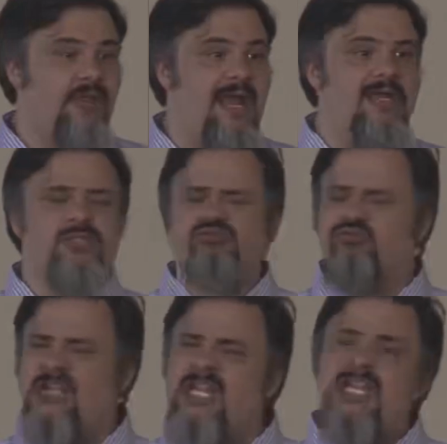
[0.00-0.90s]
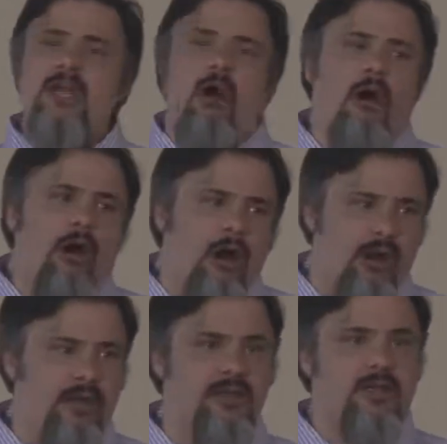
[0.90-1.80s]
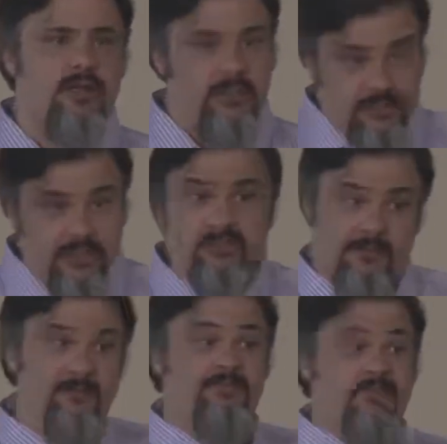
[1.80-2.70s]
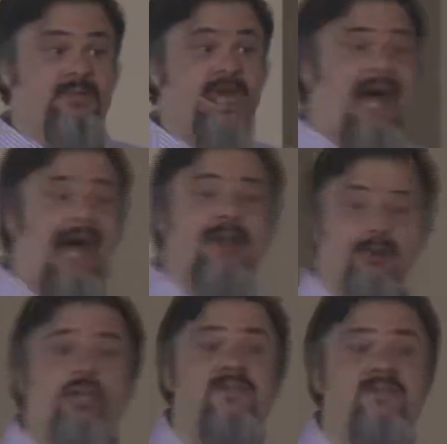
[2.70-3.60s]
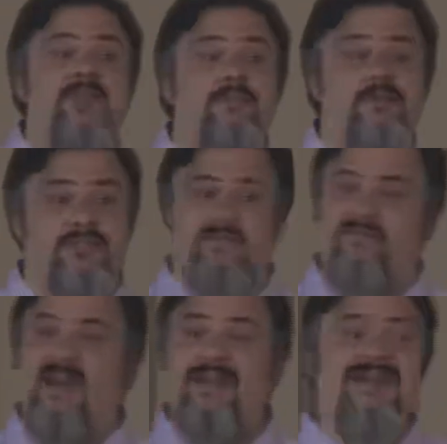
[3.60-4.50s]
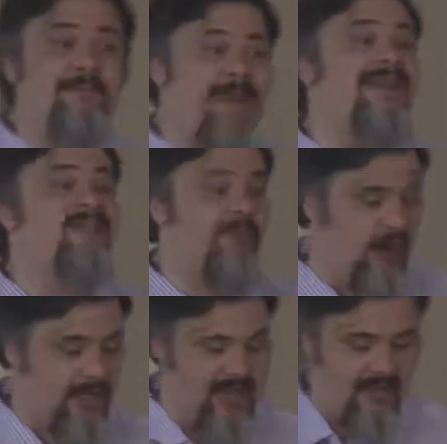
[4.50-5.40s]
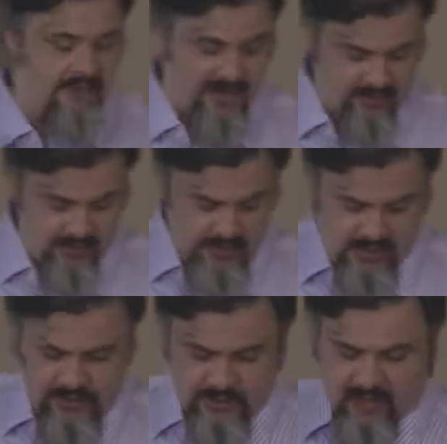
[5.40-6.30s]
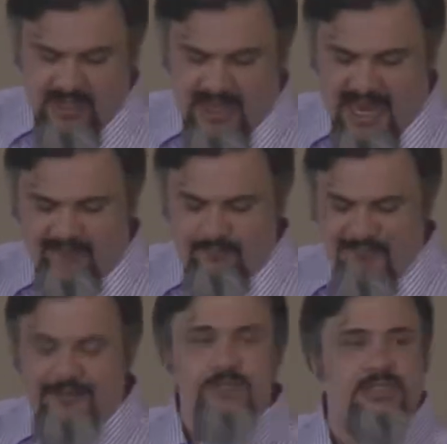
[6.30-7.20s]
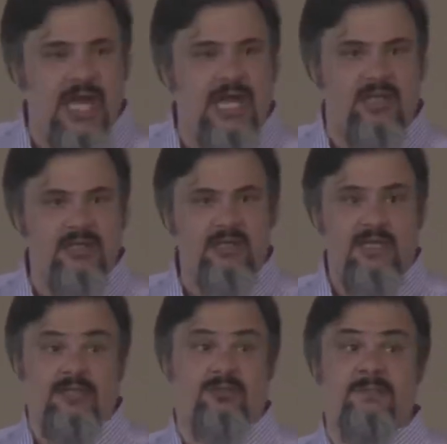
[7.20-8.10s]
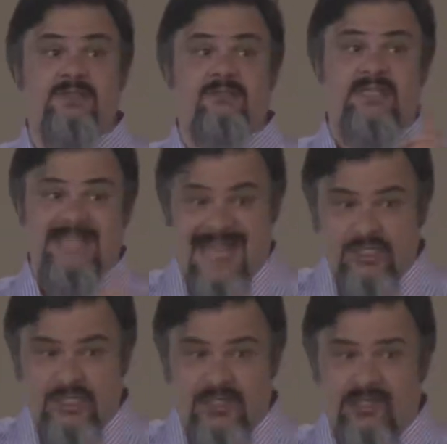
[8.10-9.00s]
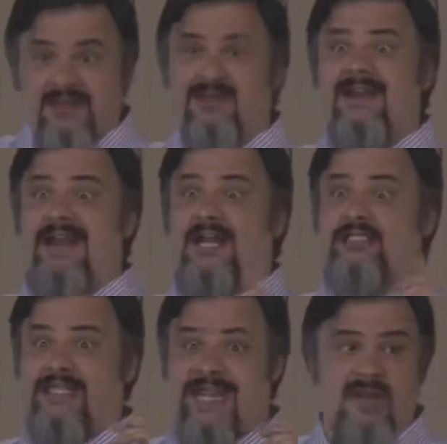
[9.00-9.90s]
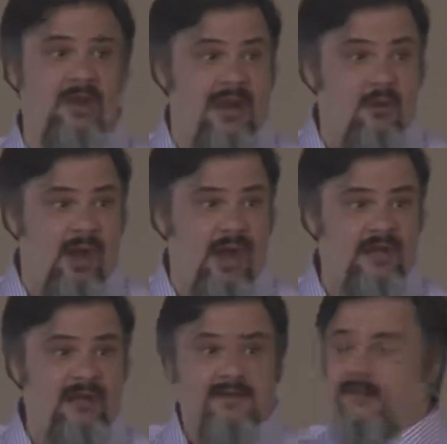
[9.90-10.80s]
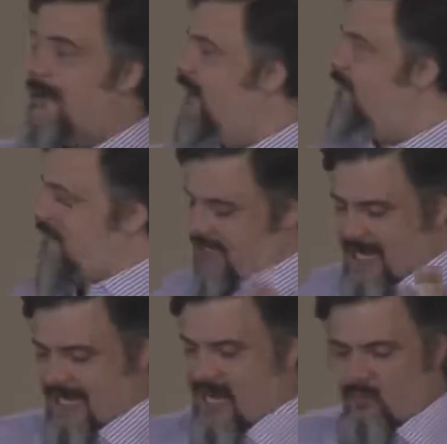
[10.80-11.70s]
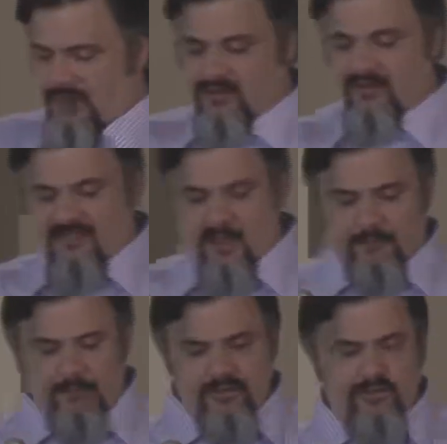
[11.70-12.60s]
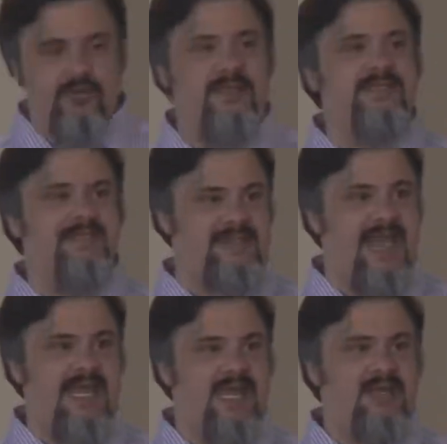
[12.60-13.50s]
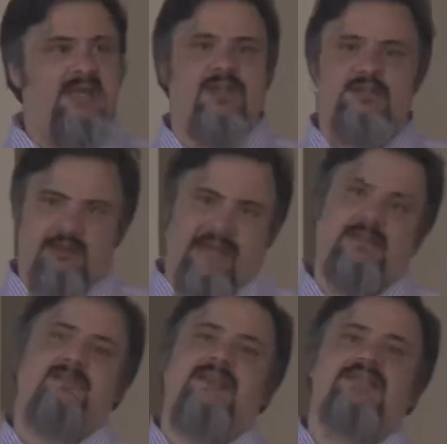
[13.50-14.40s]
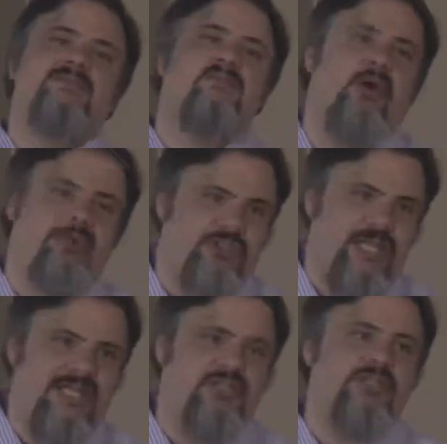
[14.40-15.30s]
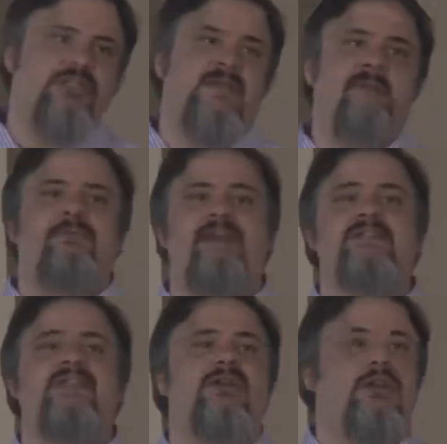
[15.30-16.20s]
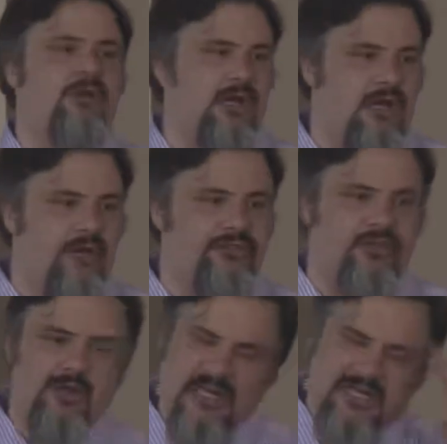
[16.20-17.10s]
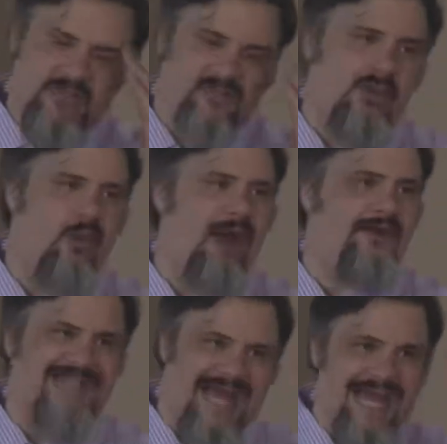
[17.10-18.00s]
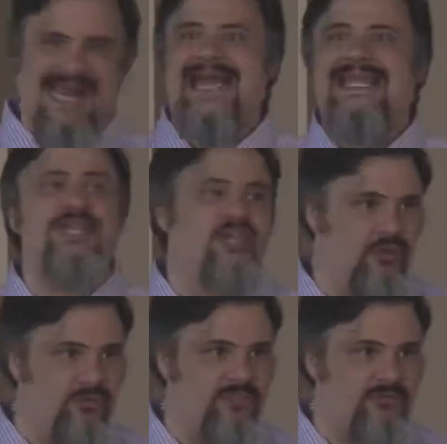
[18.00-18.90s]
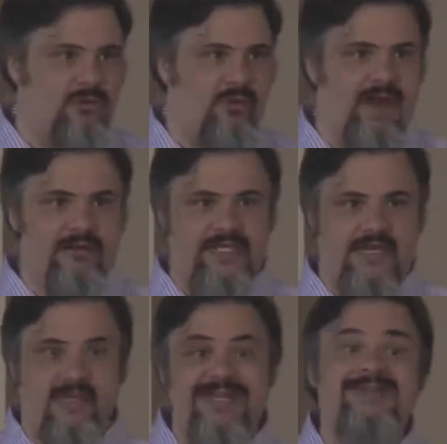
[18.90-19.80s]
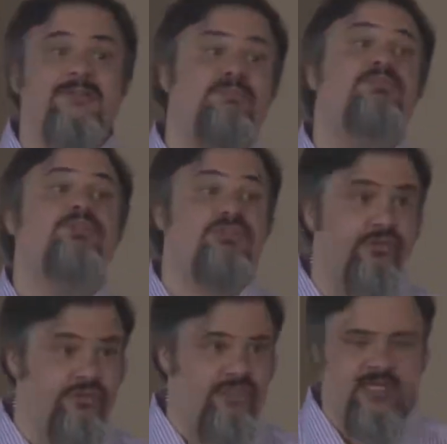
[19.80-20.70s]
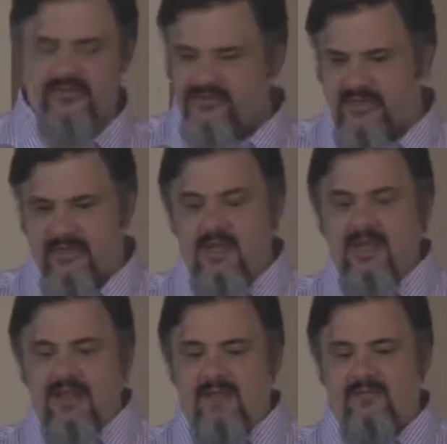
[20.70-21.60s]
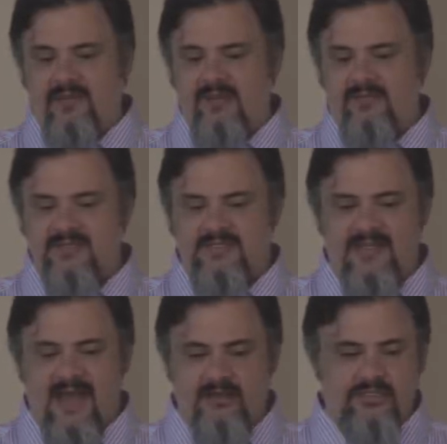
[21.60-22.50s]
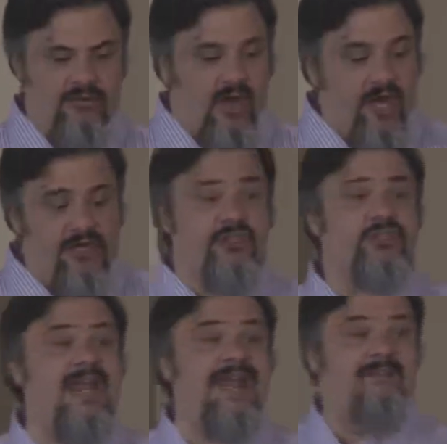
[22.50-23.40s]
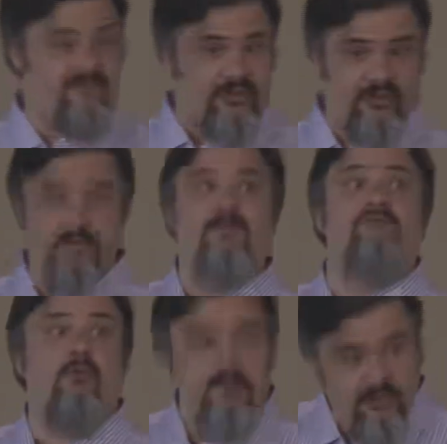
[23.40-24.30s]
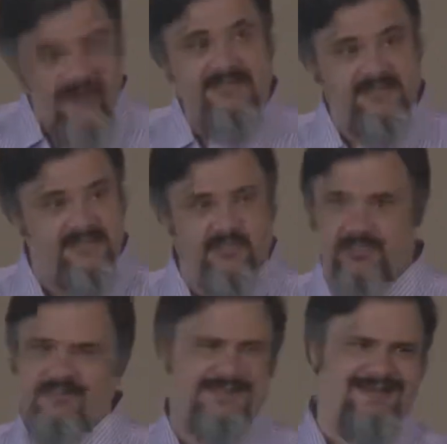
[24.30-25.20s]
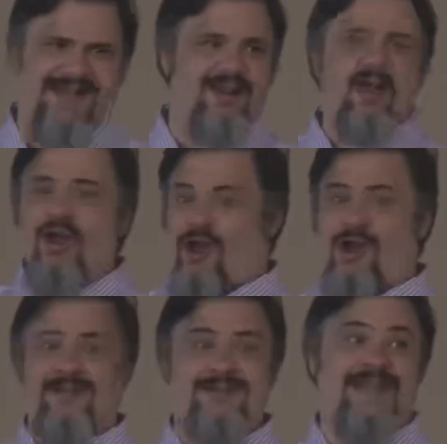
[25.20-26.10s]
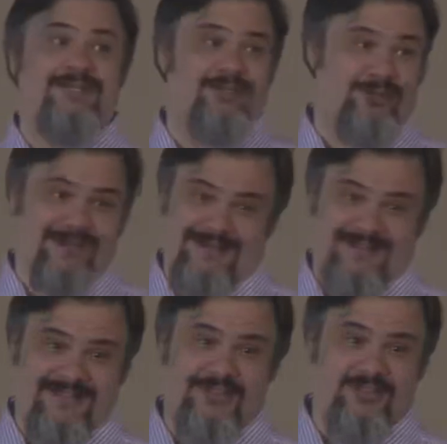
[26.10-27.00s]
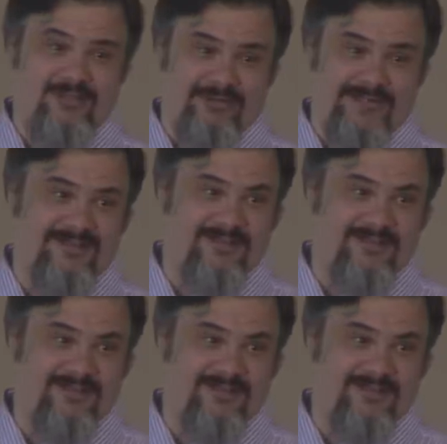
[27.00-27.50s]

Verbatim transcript: And it's really hard to, to, to, hire good developers. It's a very competitive market out there. So I, I have better luck in terms of retention and actually getting what I want of taking what the developers are doing today and trying to make small changes embracing their current culture. This requires a high EQ. This requires like good interpersonal skills and, and, and the desire to understand first before you make decisions. It's not our nature in this industry.